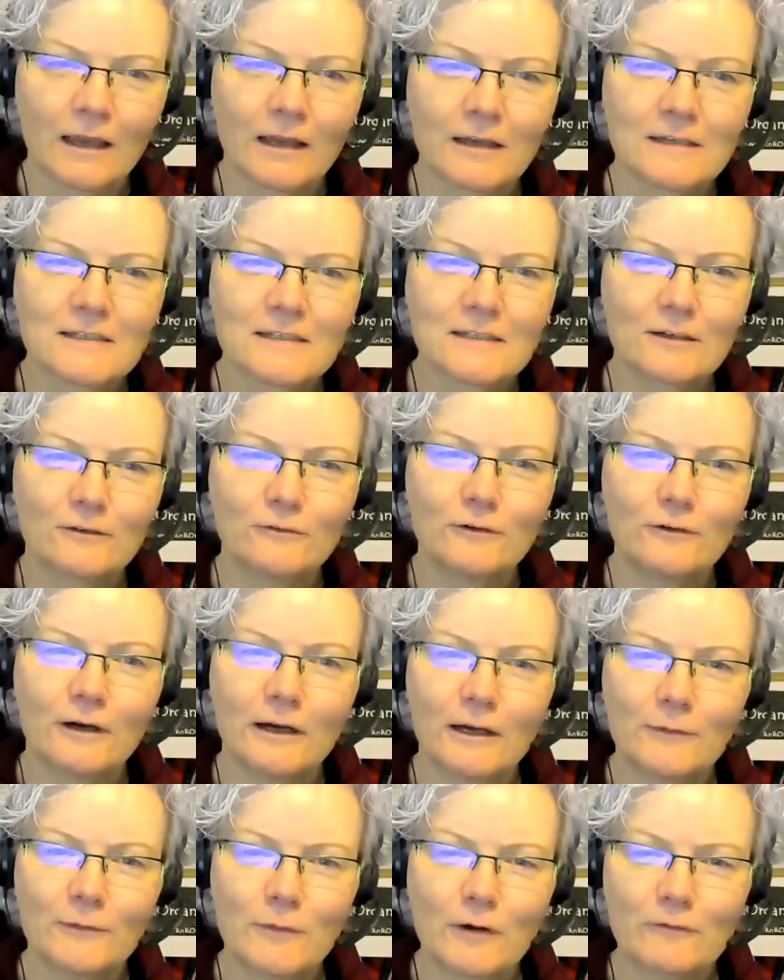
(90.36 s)
So
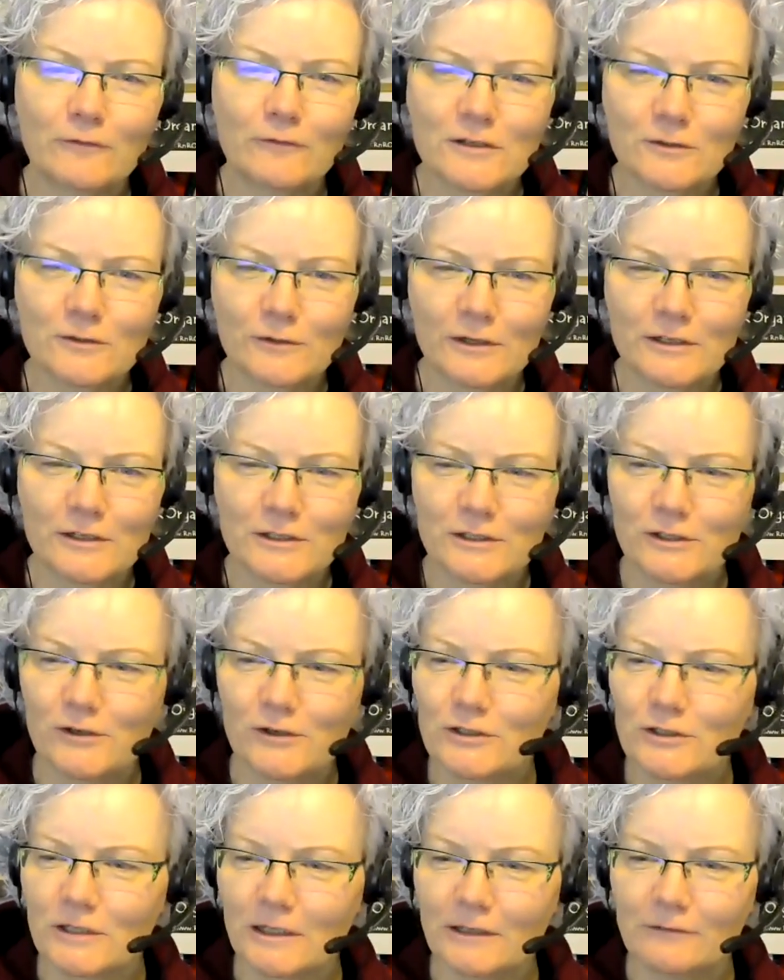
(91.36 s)
our first question
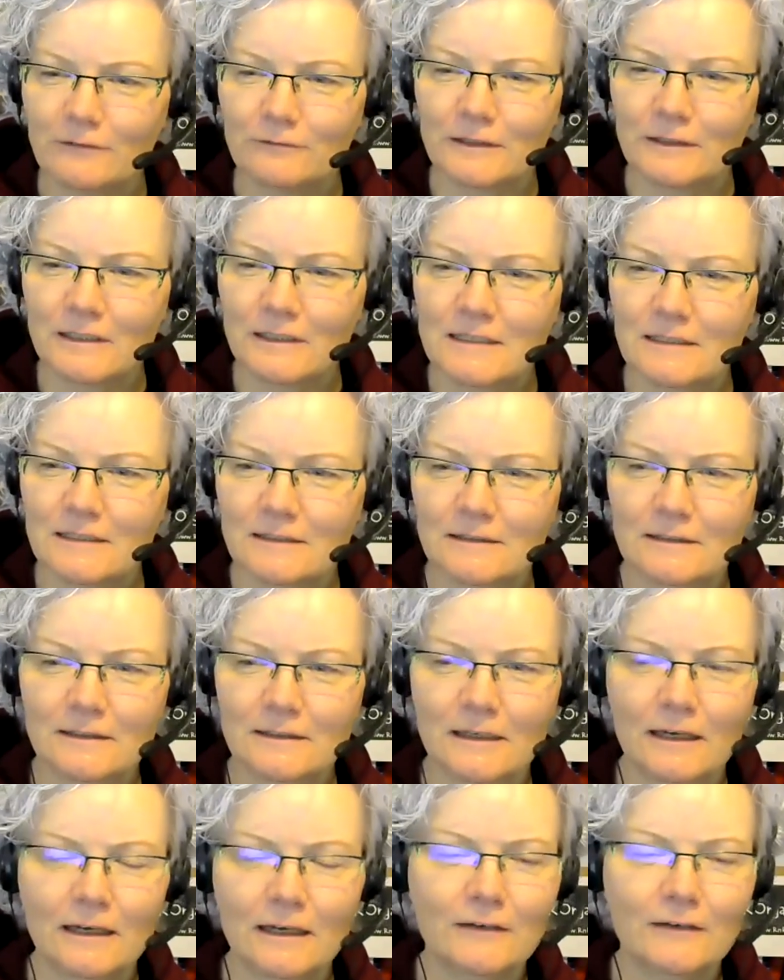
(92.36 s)
usually for
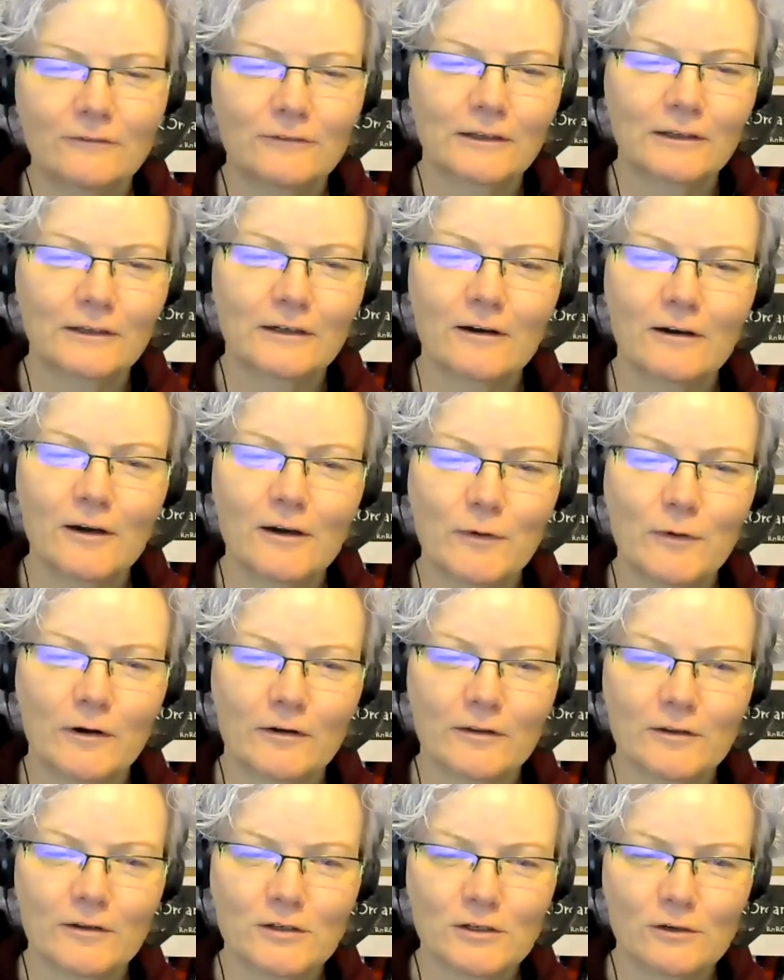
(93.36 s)
the early part
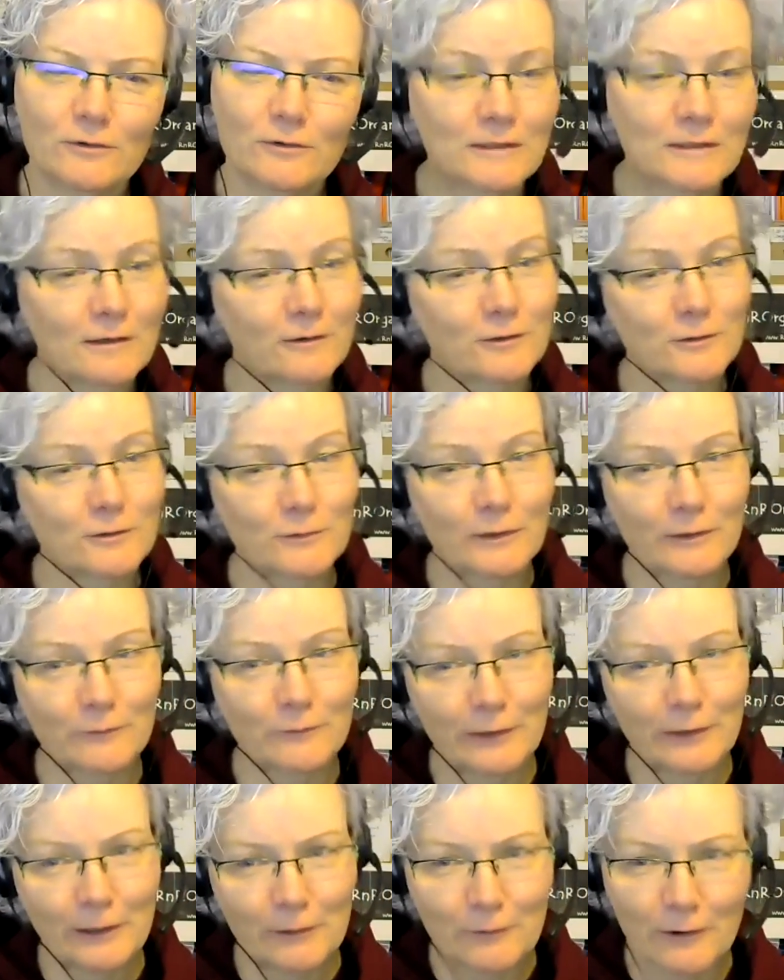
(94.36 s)
of the show is how's the weather
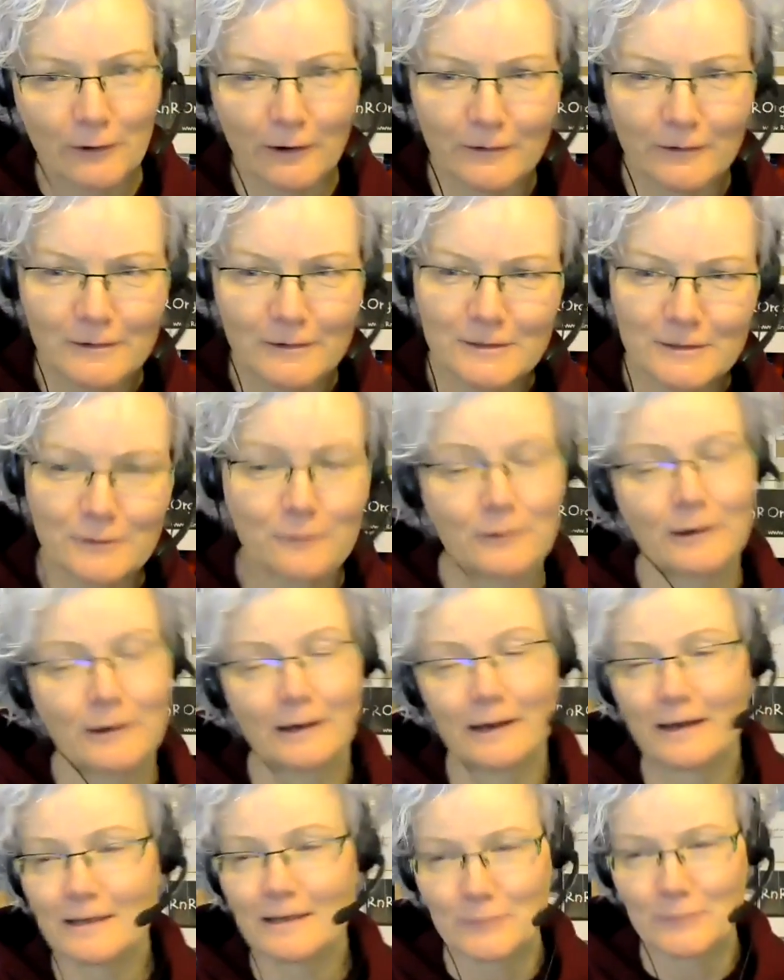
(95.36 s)
where you are. So I'll
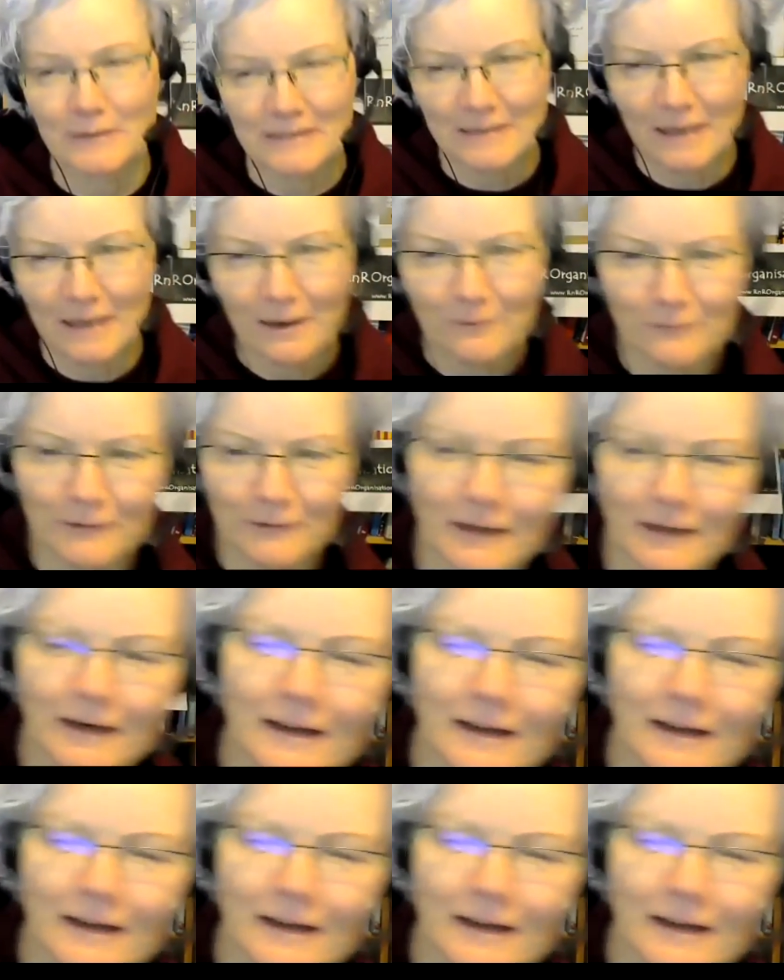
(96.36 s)
ask myself and I'll